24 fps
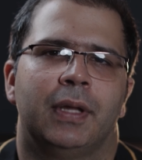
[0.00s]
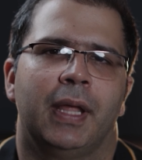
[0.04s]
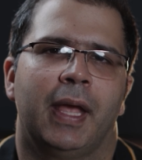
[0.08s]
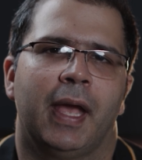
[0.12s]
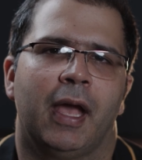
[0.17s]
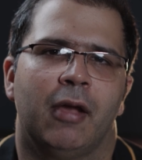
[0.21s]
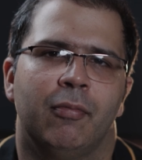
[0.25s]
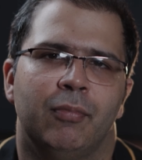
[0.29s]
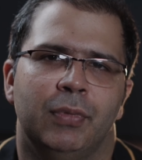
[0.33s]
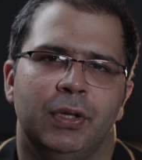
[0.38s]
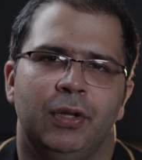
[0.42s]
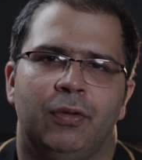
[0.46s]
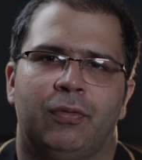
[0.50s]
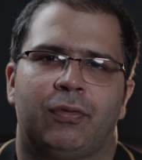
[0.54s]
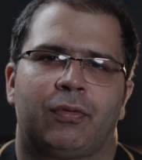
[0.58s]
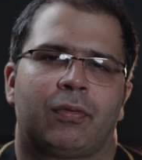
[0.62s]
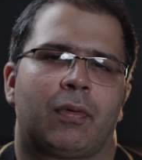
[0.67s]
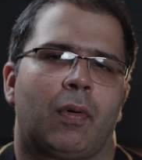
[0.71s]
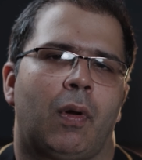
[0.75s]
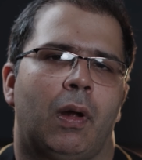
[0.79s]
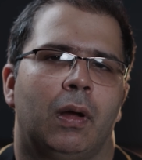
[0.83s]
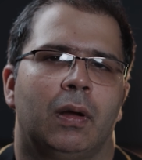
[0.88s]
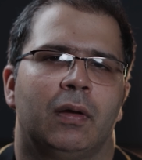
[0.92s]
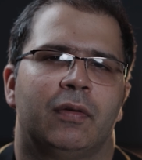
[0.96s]
They have been
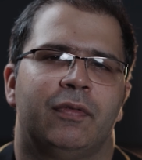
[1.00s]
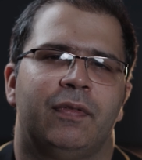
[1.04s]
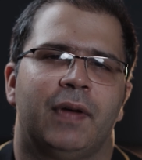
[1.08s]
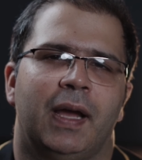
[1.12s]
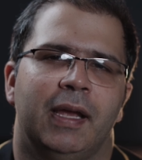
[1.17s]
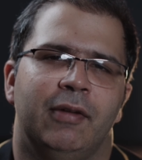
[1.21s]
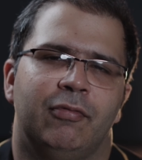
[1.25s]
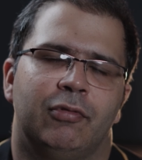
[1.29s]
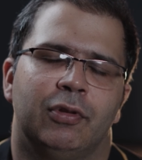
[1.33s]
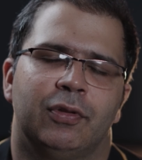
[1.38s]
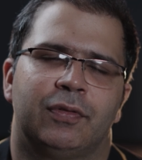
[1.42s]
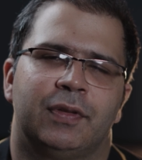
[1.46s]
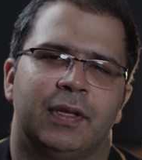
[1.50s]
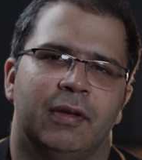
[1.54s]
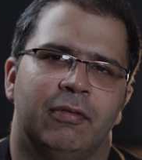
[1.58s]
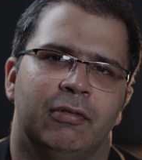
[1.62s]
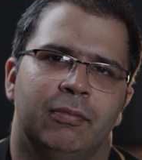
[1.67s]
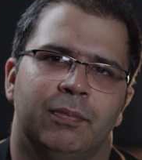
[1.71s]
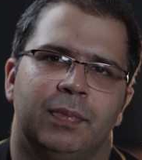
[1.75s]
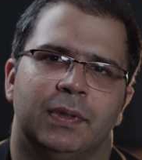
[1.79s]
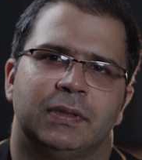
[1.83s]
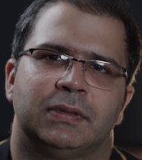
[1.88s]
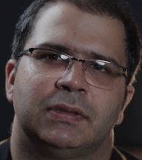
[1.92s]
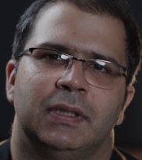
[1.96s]
strong. 5 to
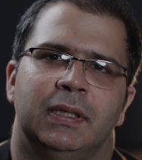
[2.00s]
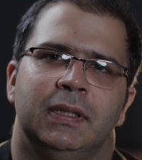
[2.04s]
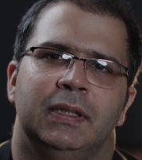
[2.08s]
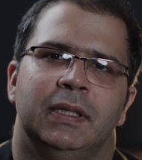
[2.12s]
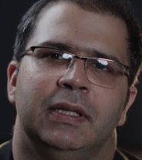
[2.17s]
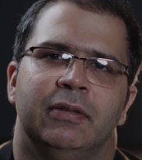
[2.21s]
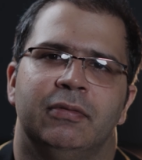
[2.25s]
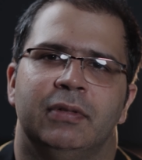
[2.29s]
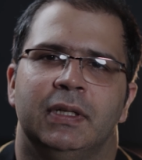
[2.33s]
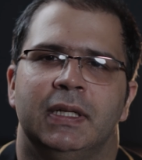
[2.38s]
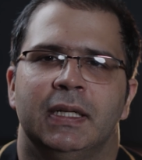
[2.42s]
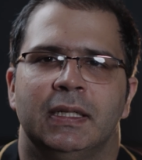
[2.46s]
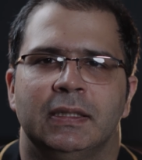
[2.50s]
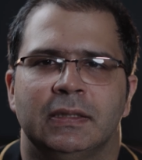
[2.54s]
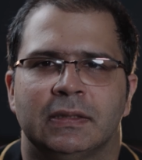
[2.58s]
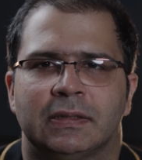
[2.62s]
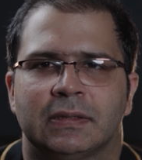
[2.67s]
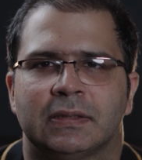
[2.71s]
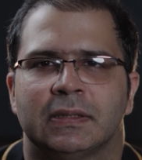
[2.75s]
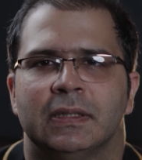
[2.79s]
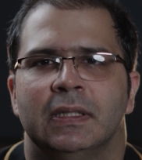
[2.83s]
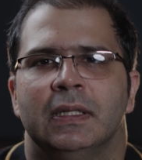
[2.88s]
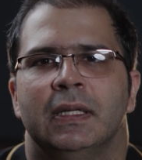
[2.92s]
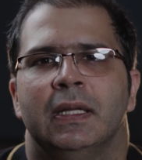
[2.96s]
7%
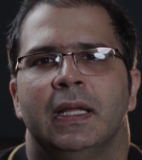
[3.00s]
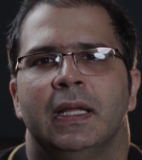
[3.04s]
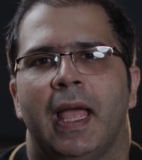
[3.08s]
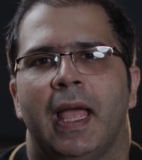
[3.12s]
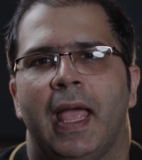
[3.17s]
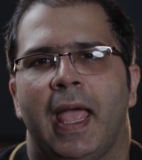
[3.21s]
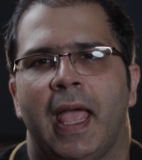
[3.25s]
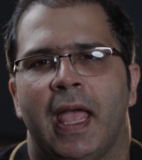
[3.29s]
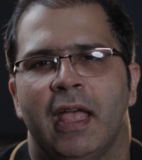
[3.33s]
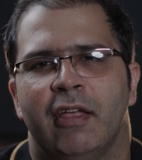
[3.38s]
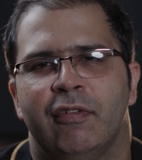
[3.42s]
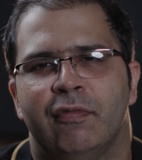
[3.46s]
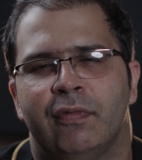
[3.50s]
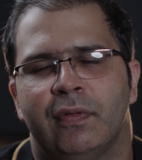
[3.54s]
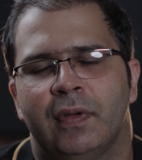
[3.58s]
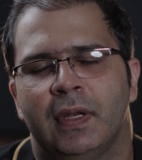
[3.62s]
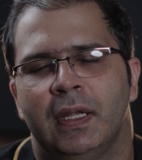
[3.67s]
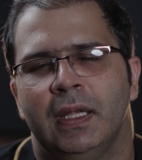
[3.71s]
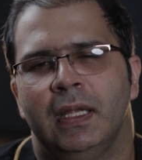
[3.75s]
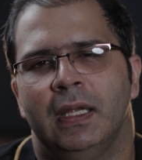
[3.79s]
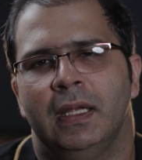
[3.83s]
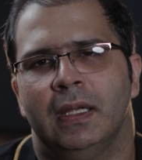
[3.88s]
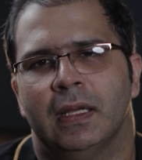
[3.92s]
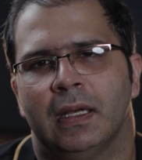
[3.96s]
dividends
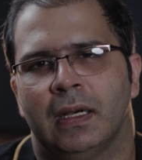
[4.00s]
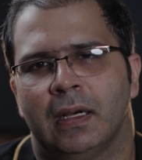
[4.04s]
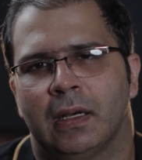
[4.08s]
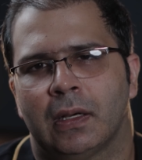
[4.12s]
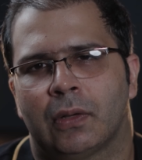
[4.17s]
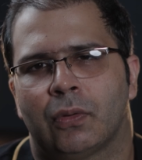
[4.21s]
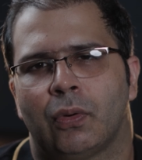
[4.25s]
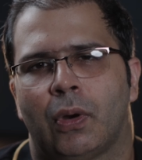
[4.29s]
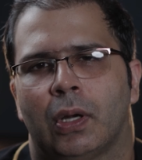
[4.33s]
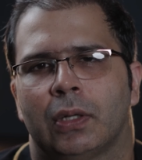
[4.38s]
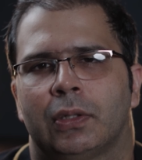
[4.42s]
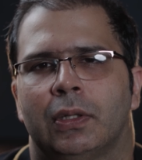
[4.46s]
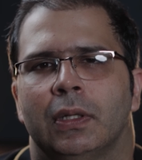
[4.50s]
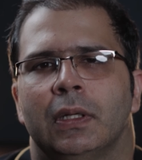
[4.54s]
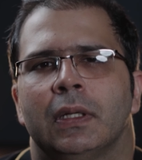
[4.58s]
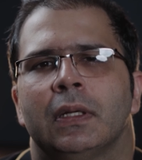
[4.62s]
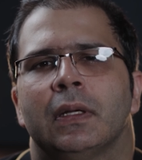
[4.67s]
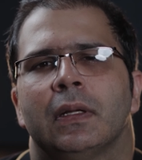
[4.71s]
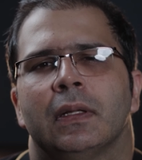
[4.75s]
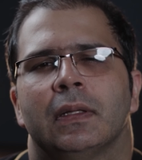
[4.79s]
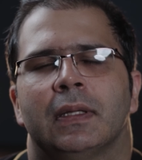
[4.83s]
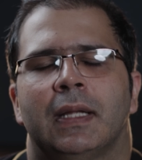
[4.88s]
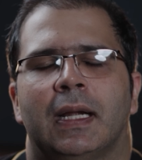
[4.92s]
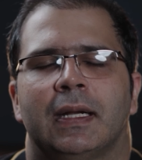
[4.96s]
every quarter
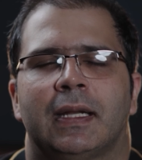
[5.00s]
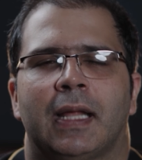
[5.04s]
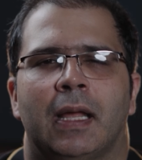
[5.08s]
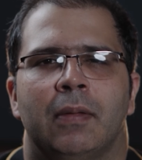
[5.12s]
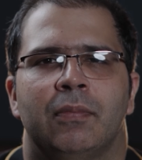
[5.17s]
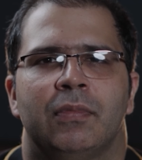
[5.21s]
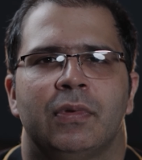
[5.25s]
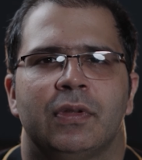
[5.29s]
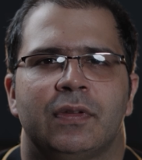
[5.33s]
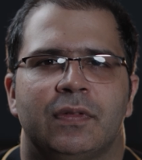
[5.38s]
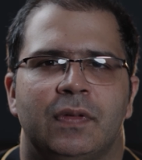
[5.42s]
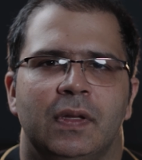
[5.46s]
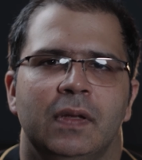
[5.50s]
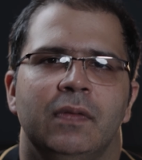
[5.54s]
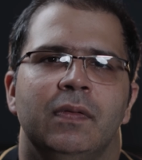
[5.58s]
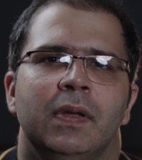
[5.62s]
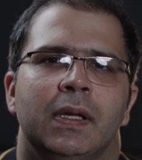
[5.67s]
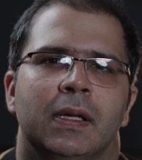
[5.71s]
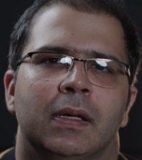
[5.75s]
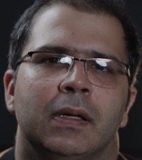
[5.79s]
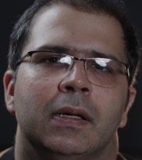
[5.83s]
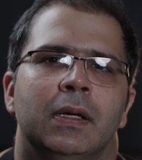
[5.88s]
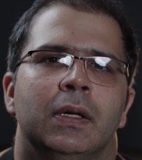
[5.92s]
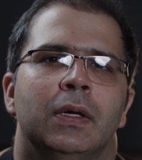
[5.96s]
that I am
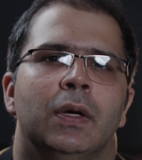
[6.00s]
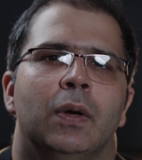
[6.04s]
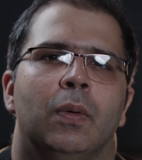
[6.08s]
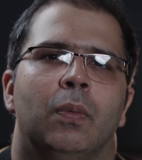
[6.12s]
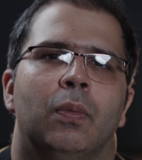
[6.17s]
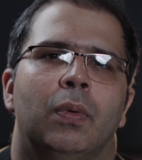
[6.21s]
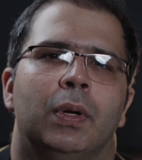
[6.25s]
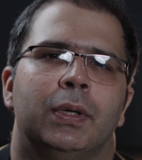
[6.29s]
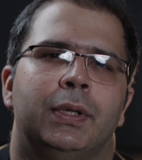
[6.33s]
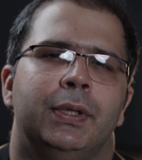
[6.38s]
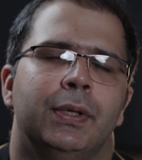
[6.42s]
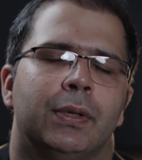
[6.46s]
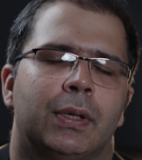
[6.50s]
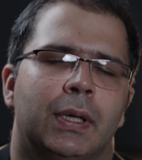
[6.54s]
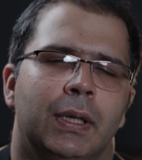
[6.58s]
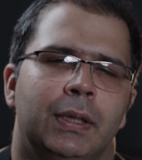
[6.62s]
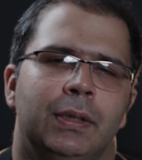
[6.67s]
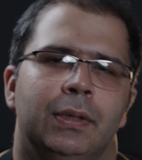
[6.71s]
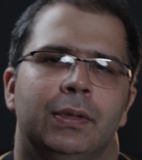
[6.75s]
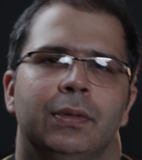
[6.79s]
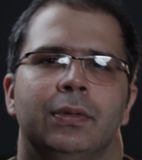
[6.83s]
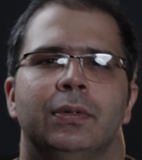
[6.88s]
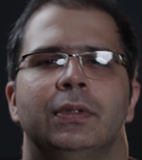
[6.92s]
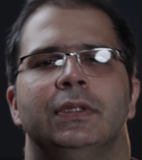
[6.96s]
receiving. What you
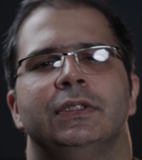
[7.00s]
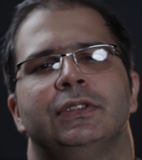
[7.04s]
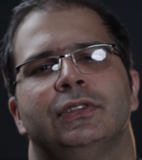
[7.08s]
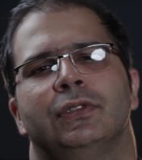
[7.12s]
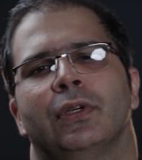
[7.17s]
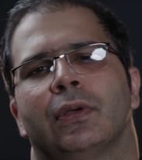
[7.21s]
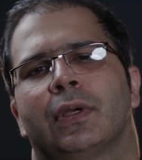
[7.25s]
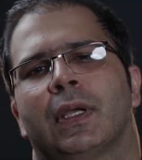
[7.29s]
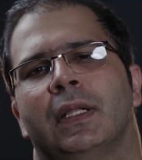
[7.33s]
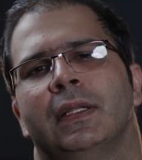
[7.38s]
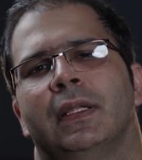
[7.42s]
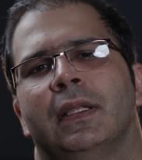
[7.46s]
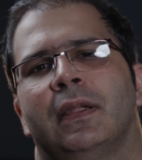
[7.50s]
can do is you can